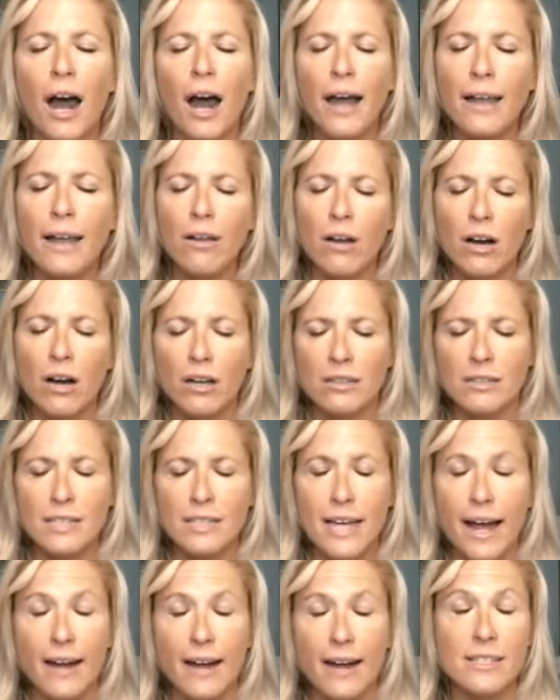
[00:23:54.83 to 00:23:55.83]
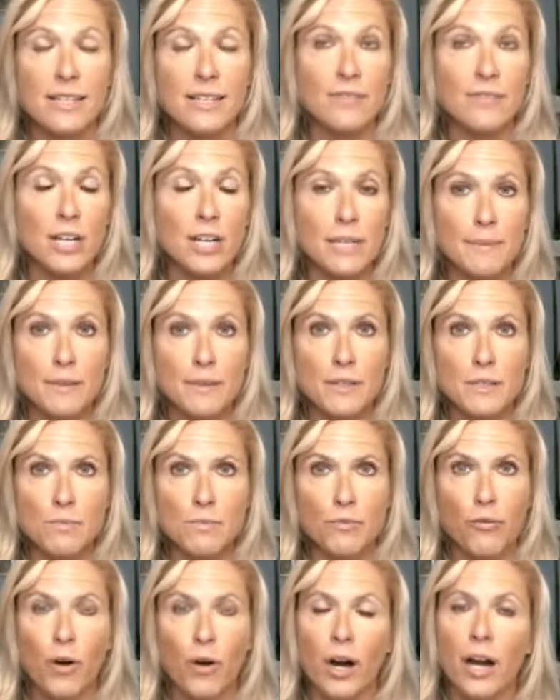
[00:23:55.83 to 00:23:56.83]
eye contact, and I've talked about this
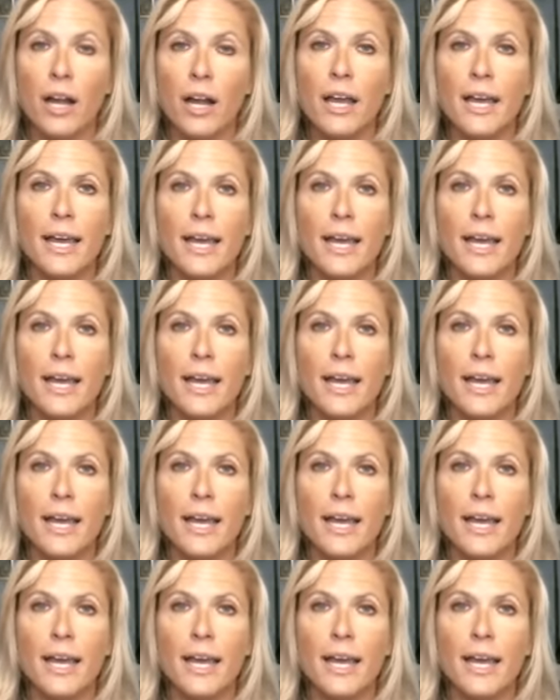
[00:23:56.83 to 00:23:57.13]
before.